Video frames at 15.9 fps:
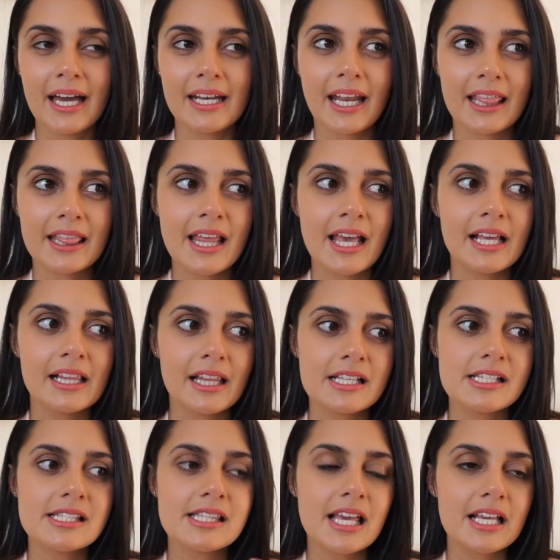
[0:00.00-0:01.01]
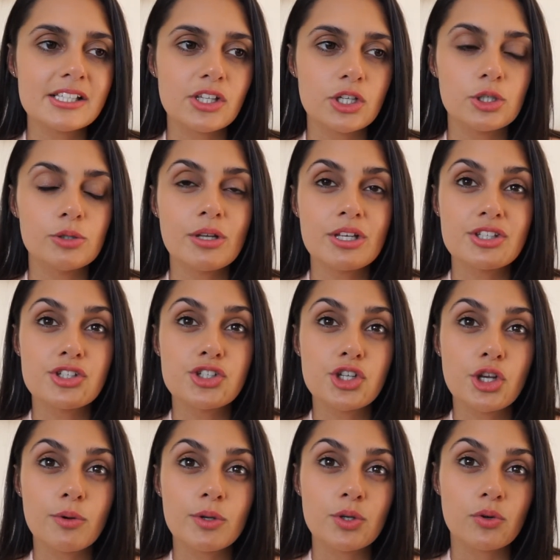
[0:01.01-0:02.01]
And I think there's things that you need to
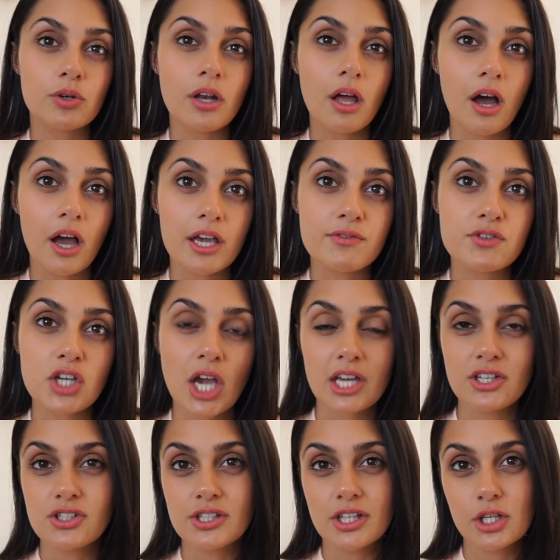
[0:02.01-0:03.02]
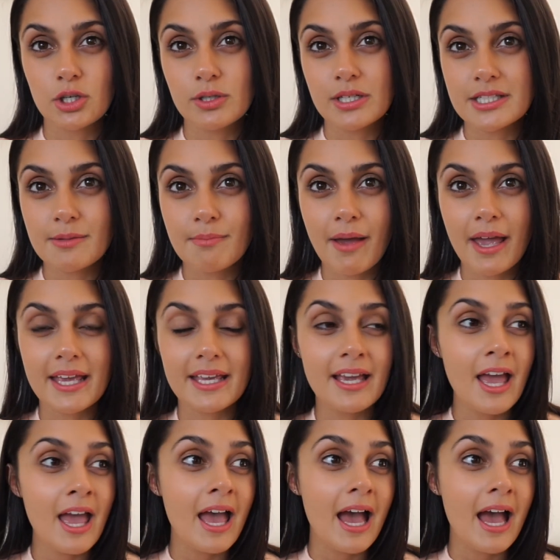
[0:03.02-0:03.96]
do in your life, changes that you need to make,